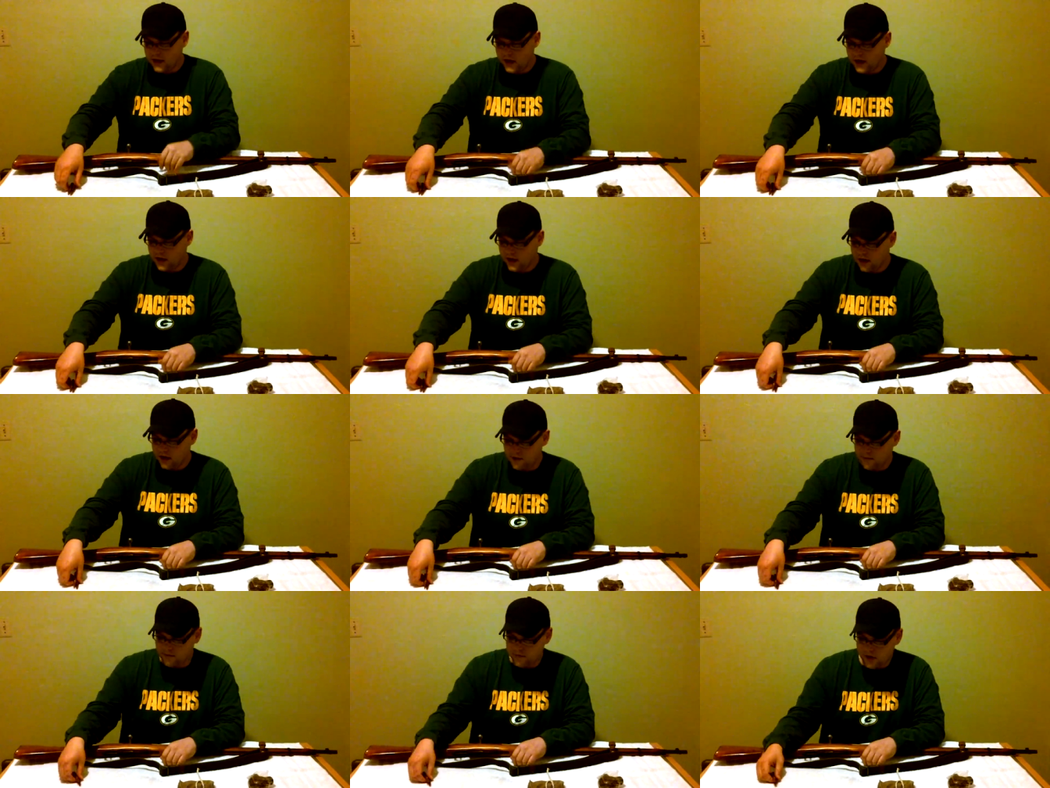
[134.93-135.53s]

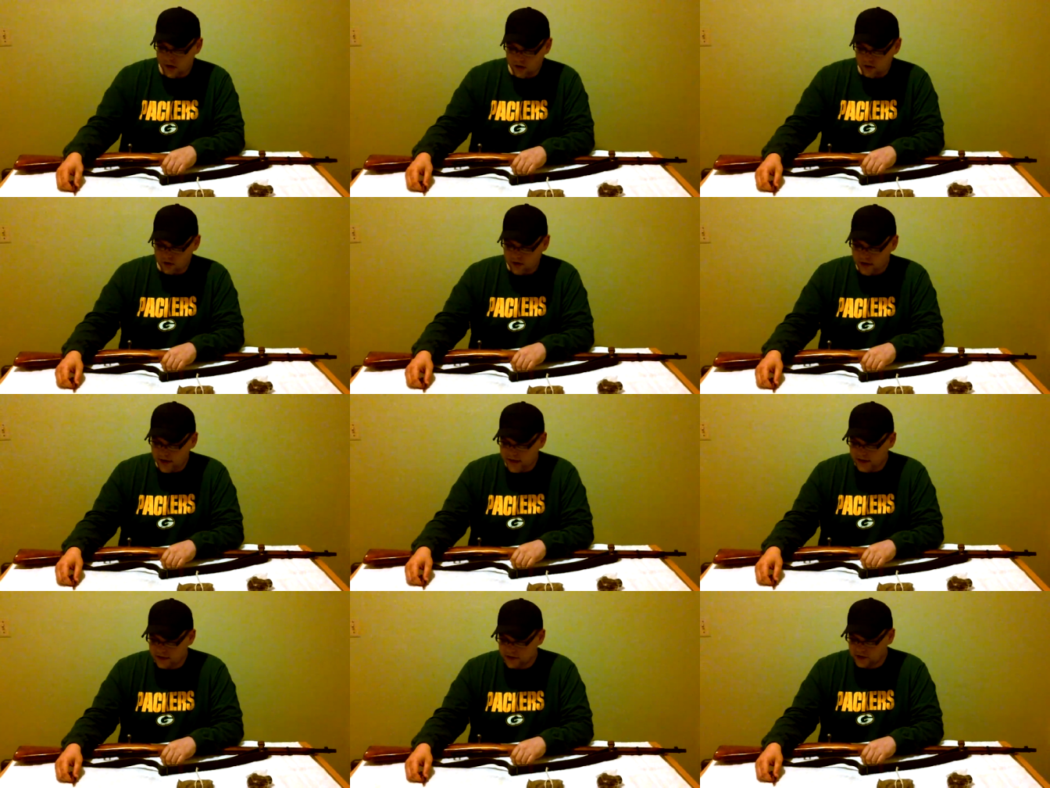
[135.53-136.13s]
I'll go
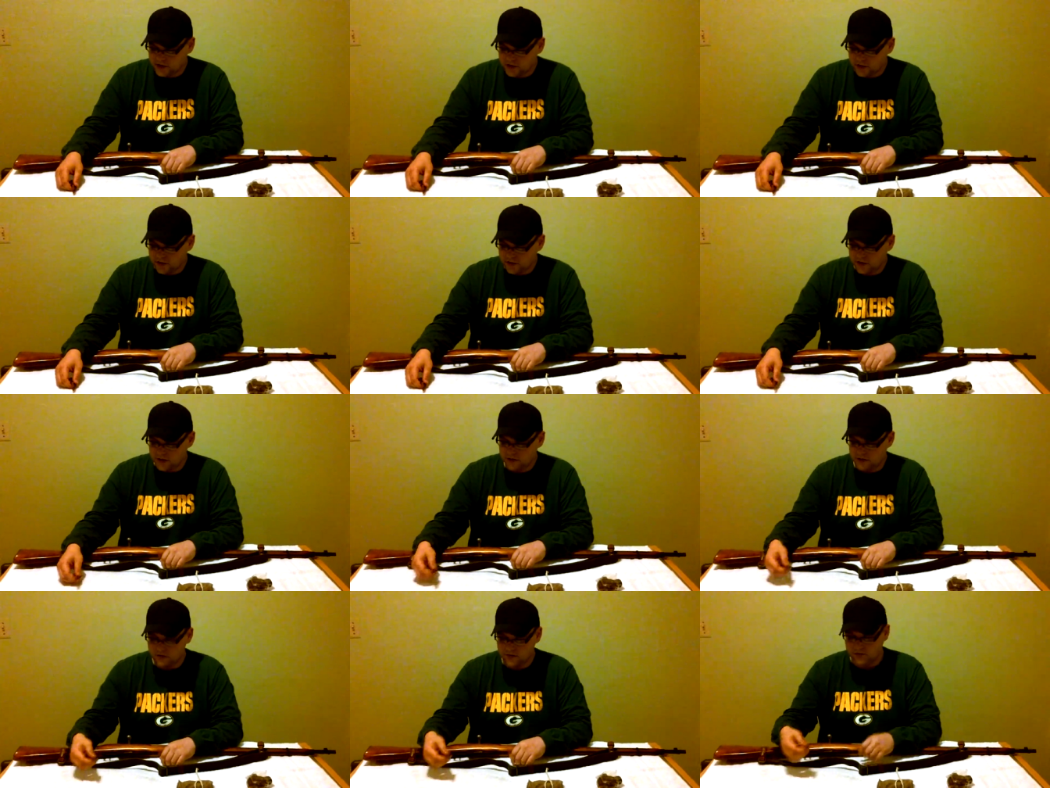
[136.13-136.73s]
ahead and show
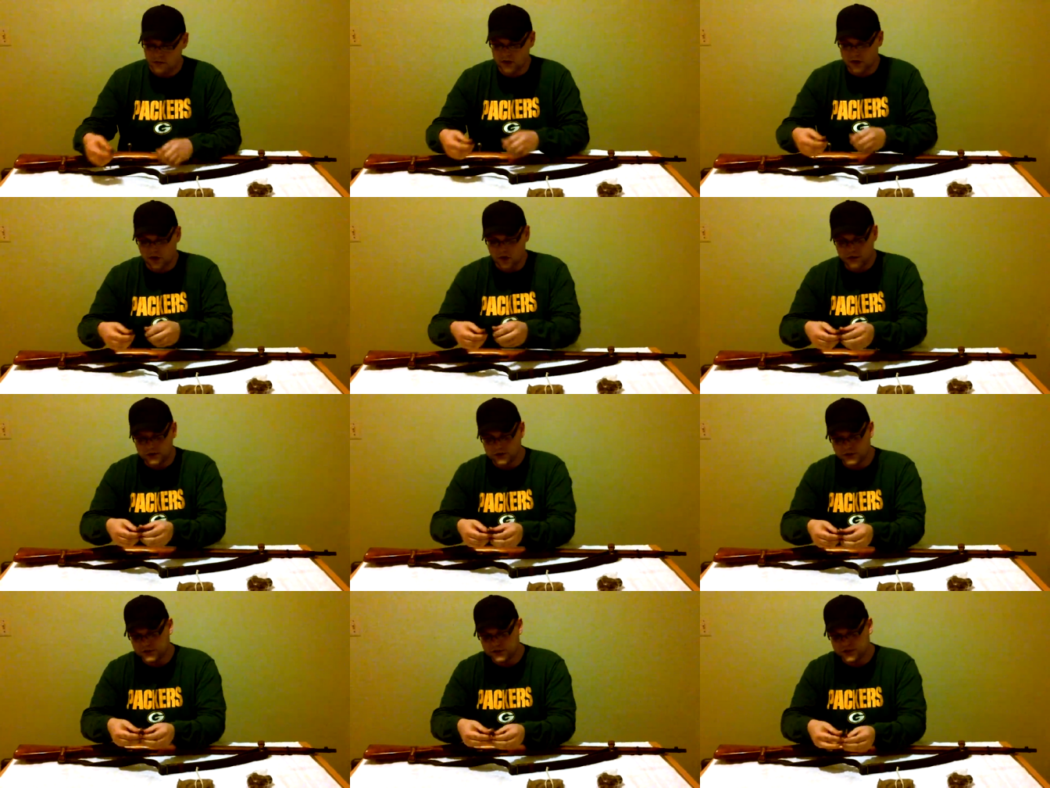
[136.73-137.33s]
you the
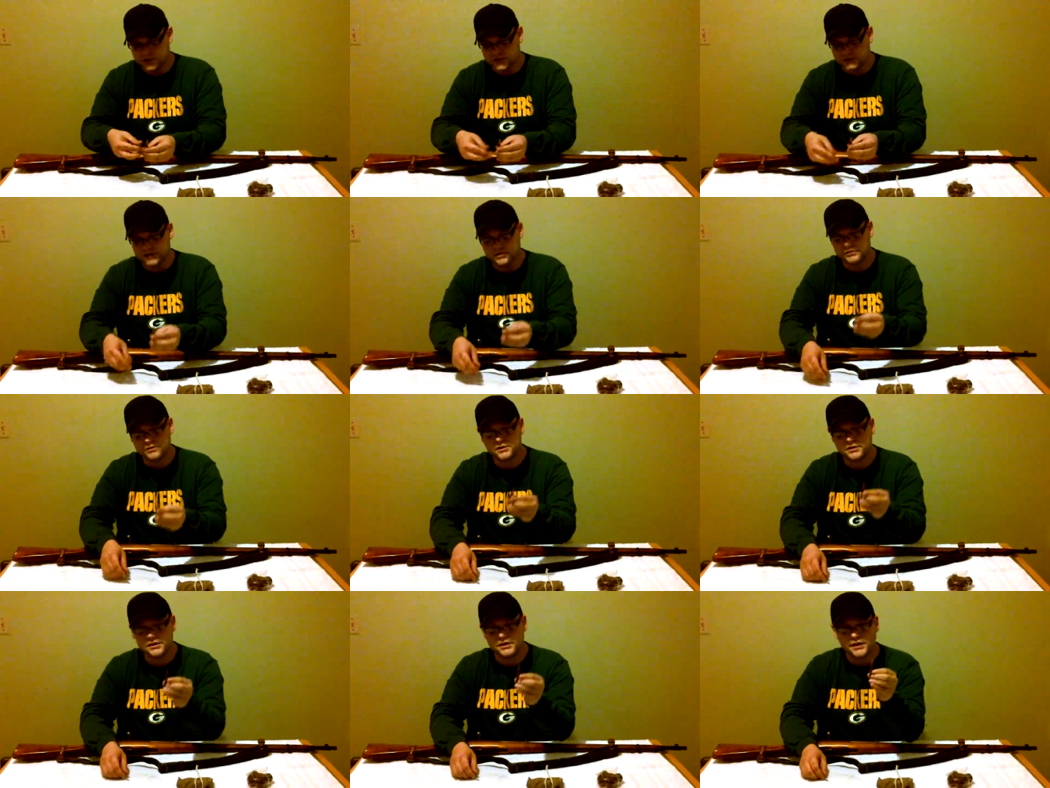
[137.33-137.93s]
cartridge it
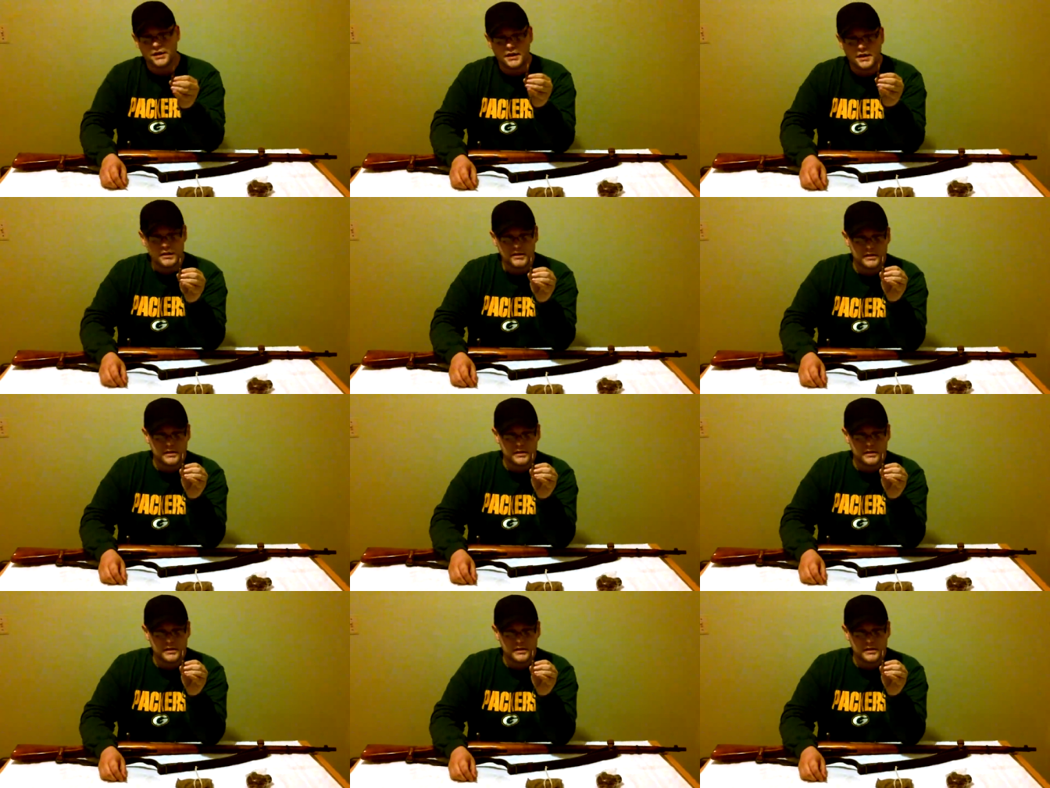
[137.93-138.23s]
shoots.